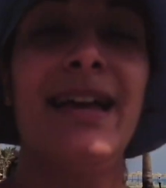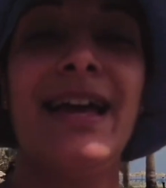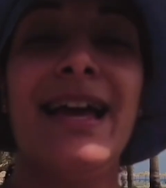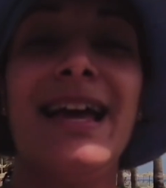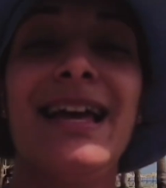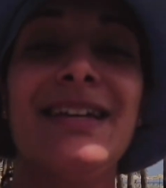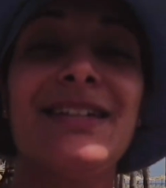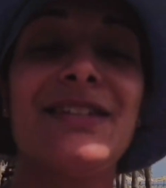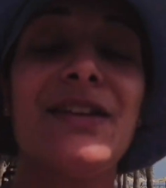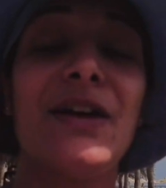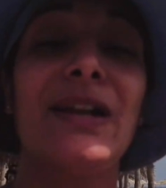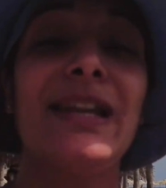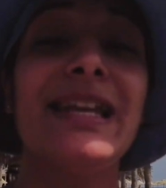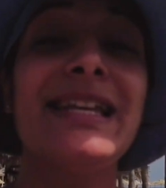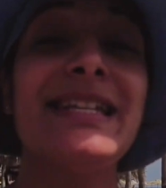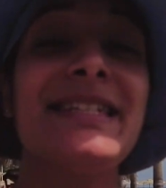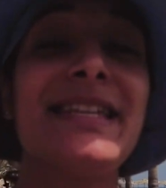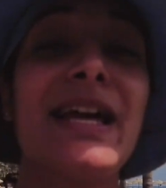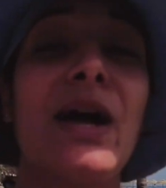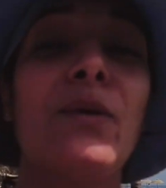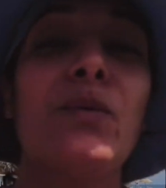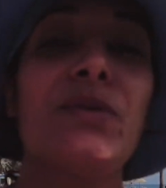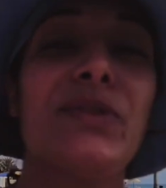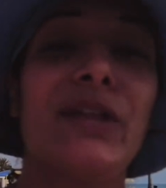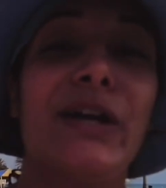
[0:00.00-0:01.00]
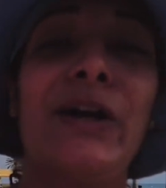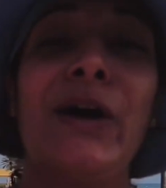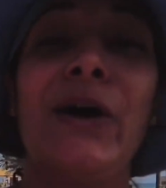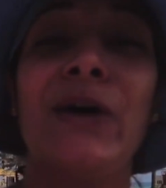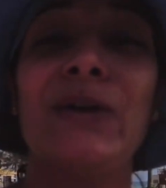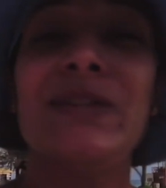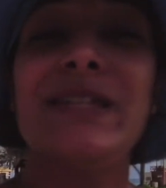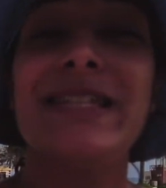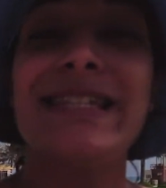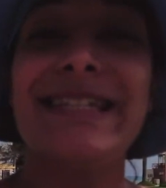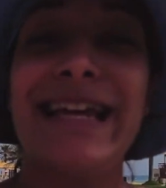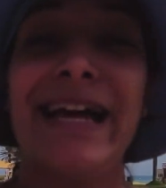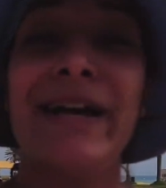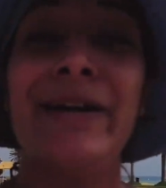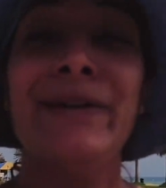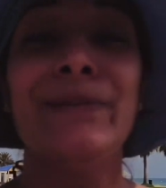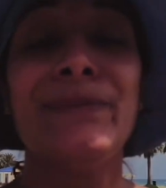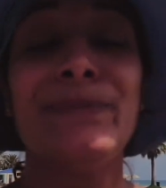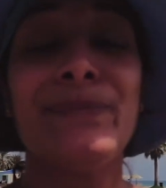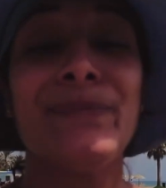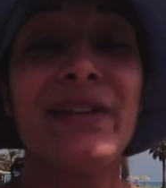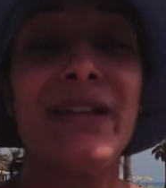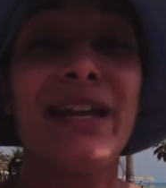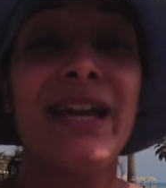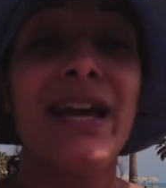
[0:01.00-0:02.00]
So let's start with the cons now.
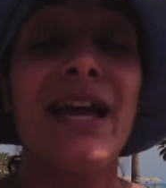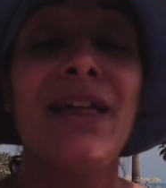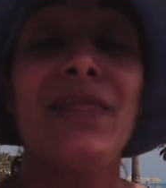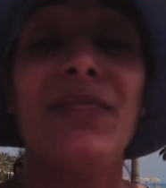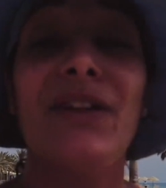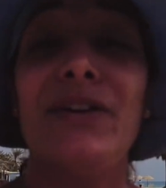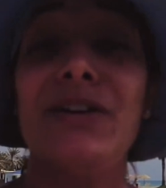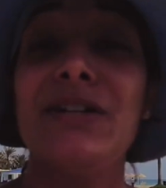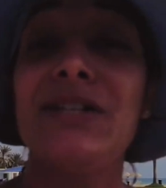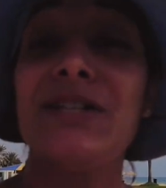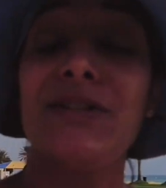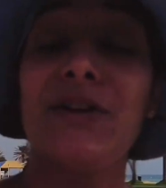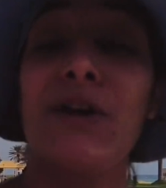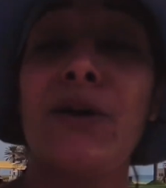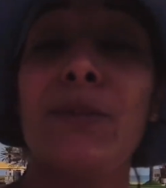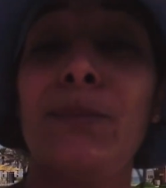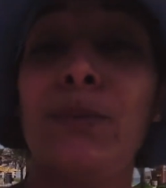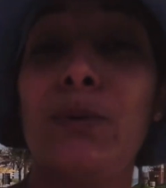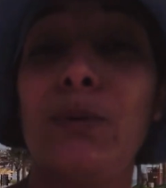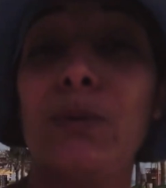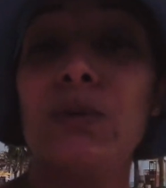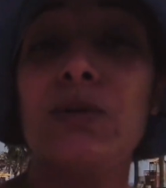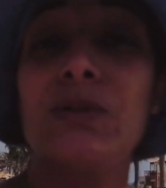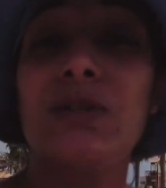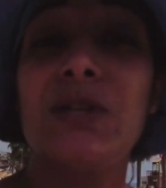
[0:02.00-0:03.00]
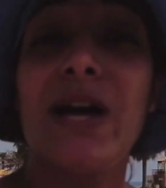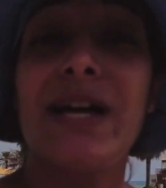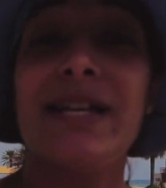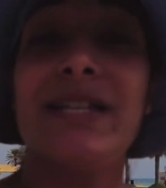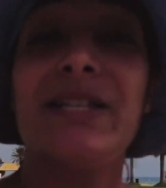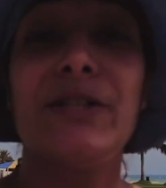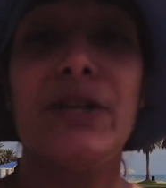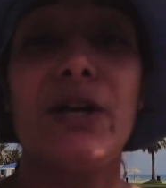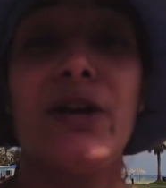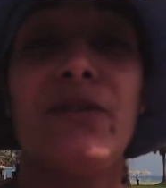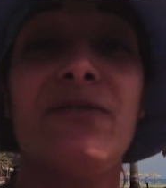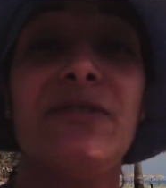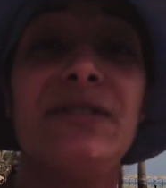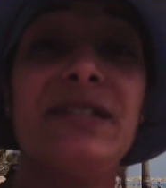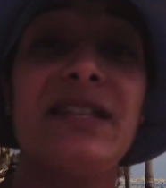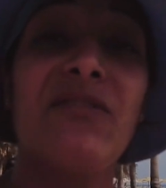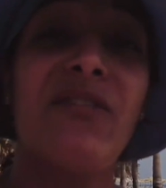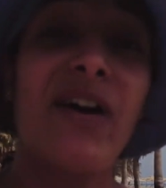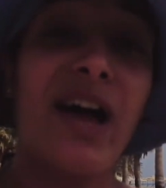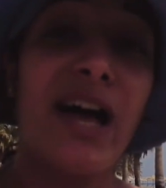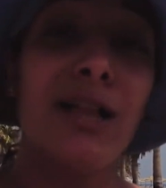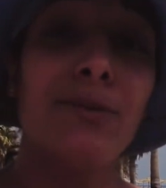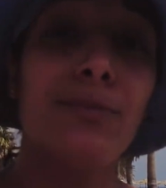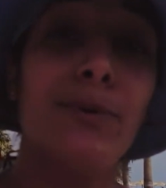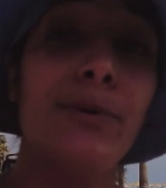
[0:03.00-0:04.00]
There is no poolside service
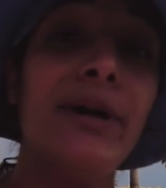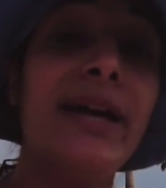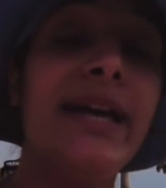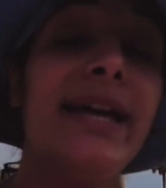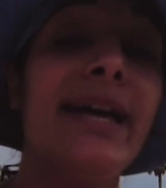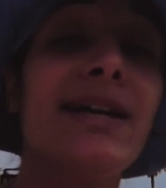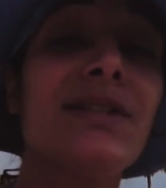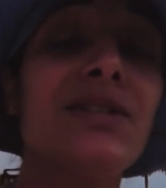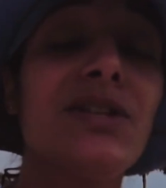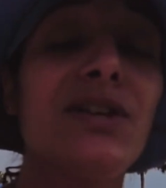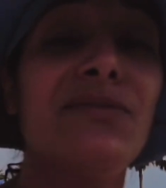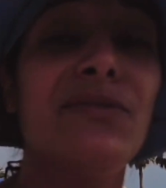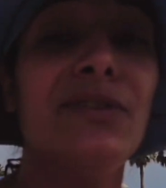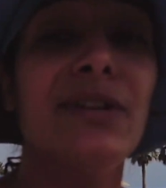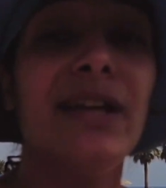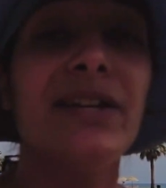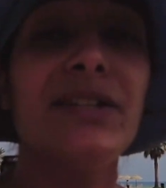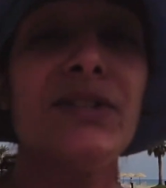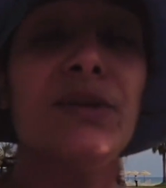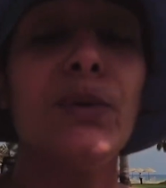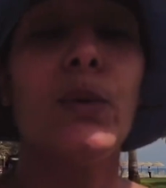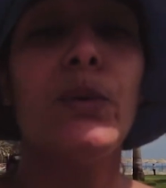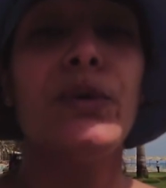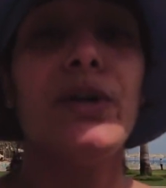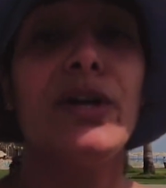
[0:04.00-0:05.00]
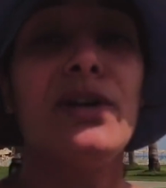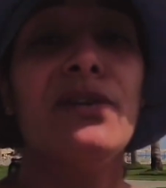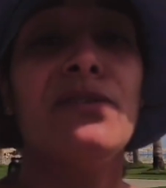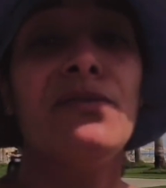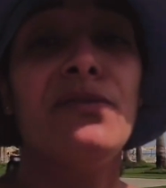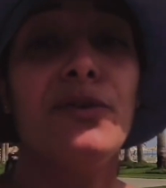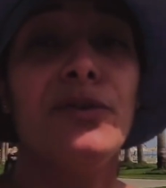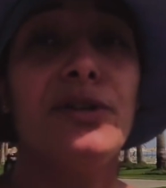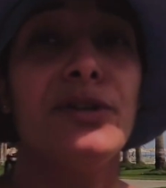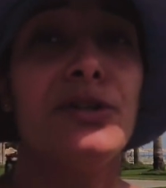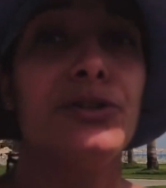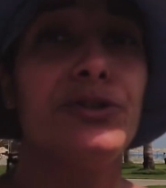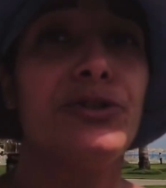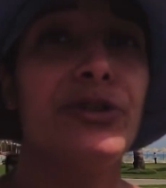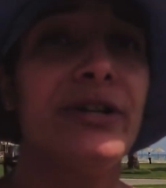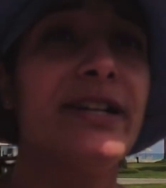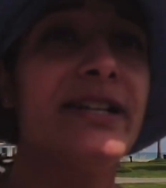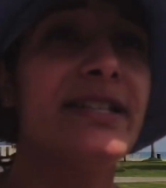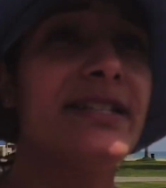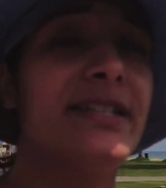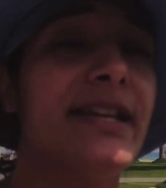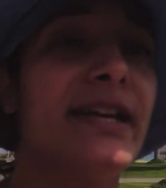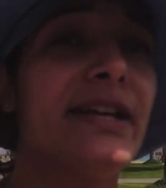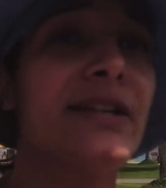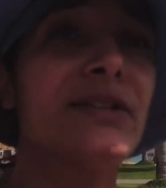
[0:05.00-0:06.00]
available here, so if you like to order your food and
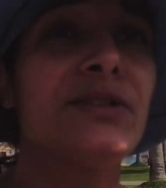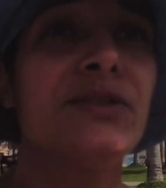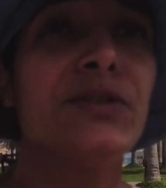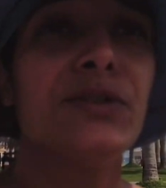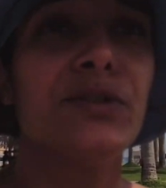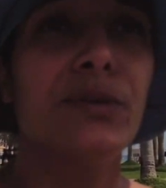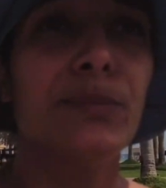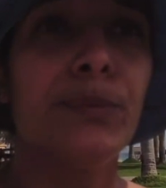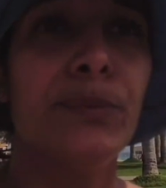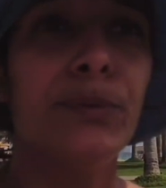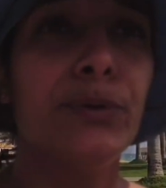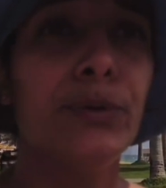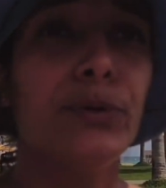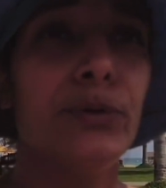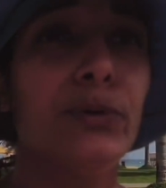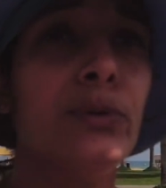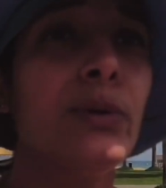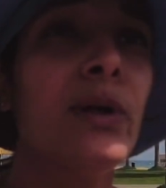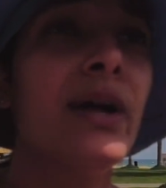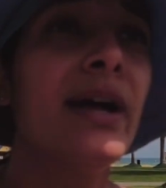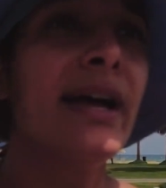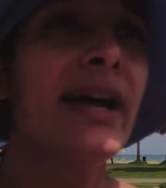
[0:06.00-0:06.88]
drinks next to the pool,